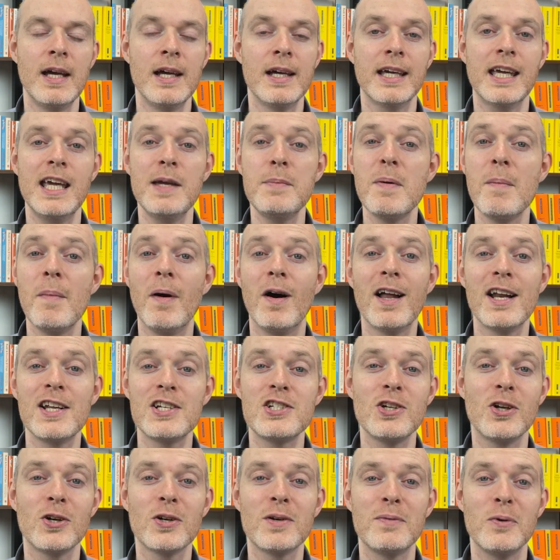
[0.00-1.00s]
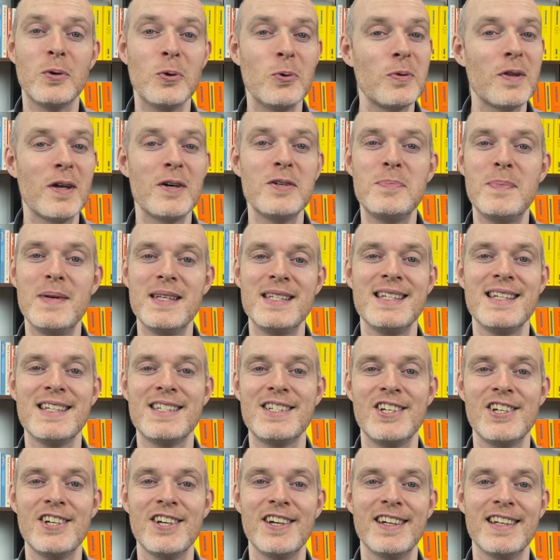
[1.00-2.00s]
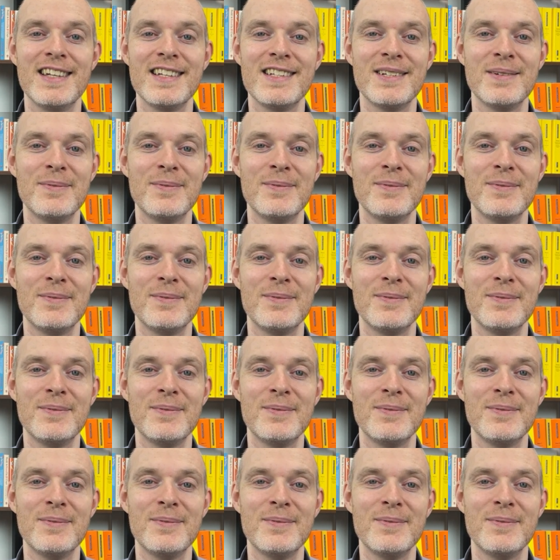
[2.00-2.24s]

Keep a mileage log of all those business journeys.